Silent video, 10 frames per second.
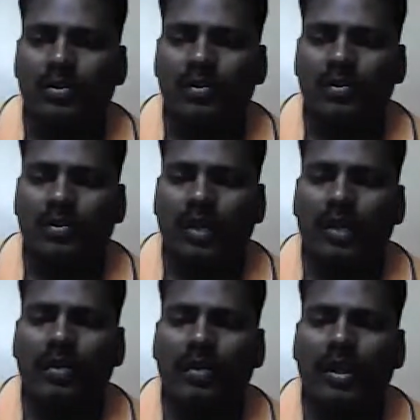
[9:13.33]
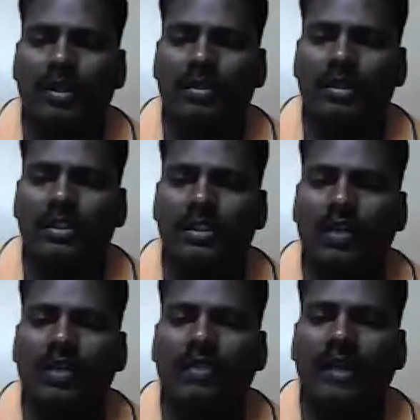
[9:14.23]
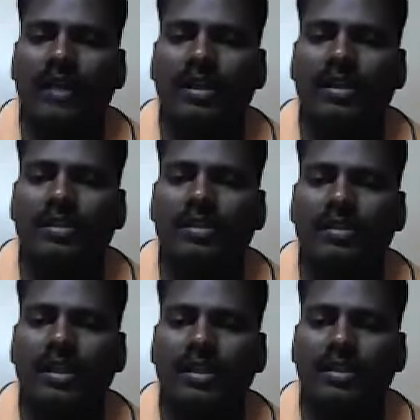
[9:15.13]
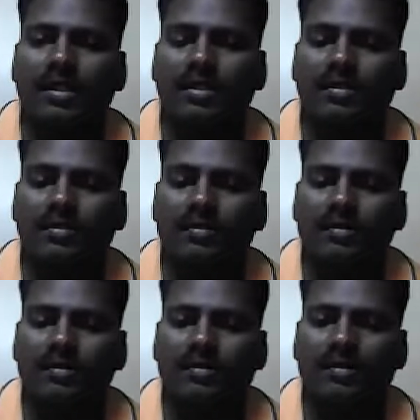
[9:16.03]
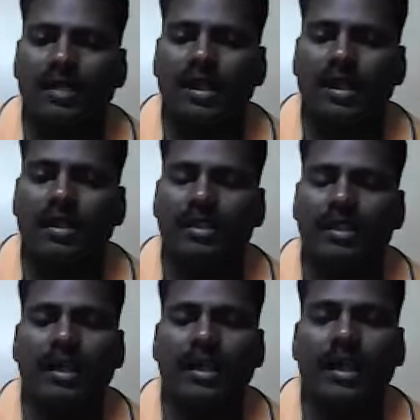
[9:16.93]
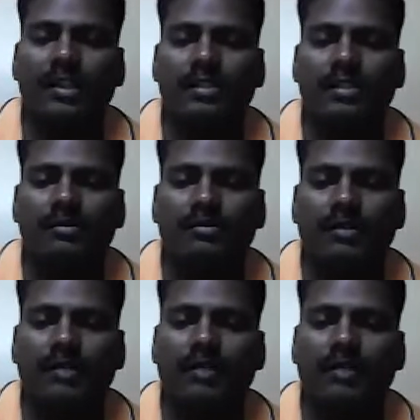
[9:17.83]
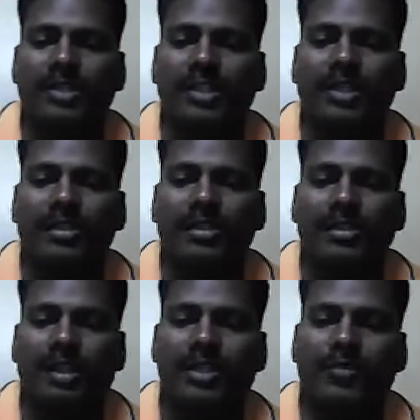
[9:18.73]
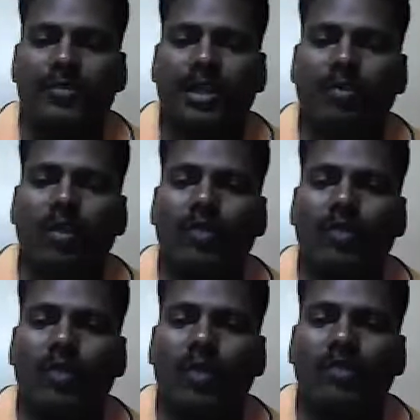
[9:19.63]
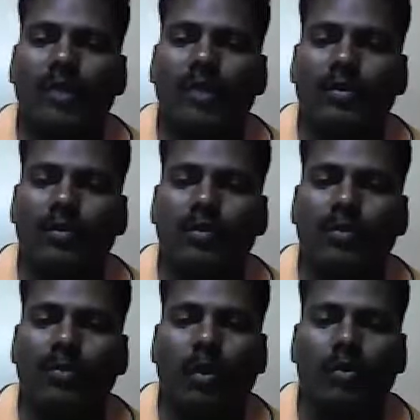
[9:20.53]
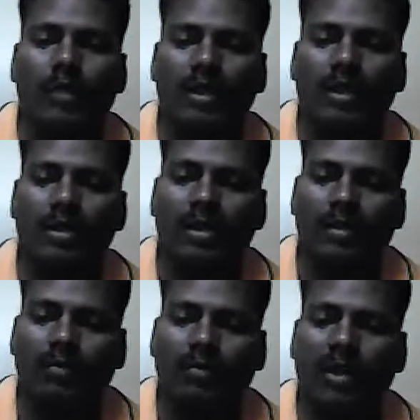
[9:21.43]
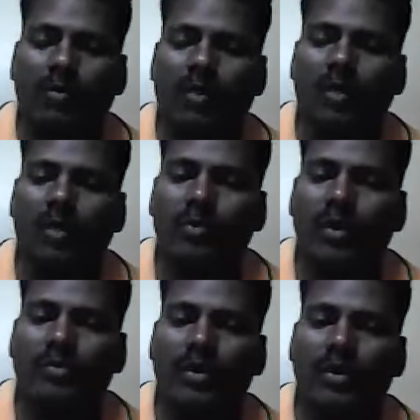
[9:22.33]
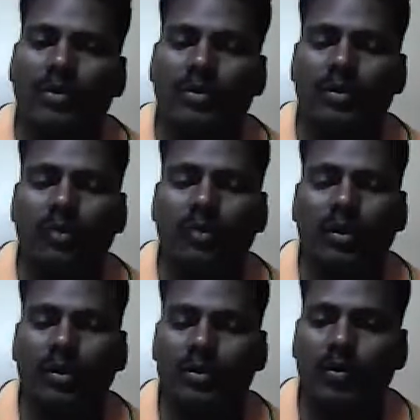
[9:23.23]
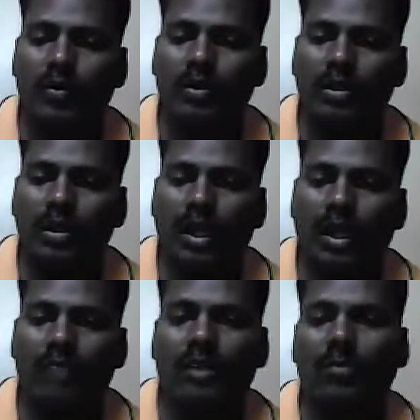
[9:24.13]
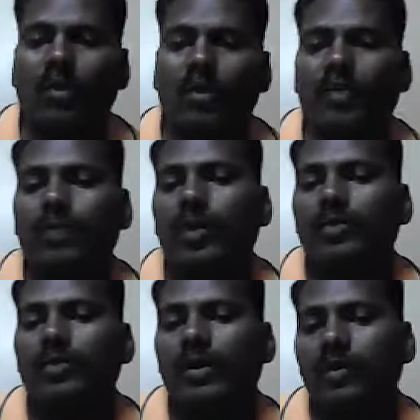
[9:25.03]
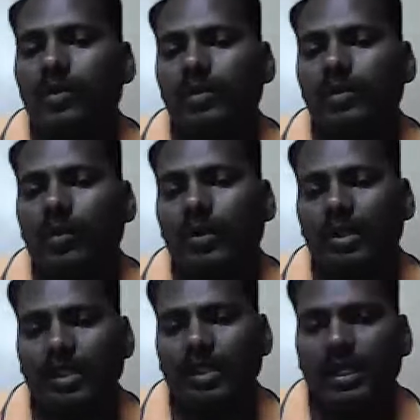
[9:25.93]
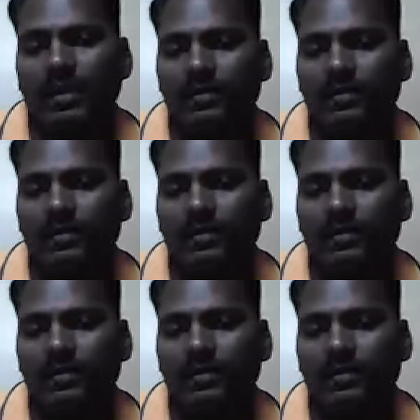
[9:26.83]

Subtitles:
So calculate the discounting factor considering interest rate as 15%, that is 1 upon 1.5 to the power 1, 1 upon 1.5 to the power 2 and 1 upon 1.5 to the power 3.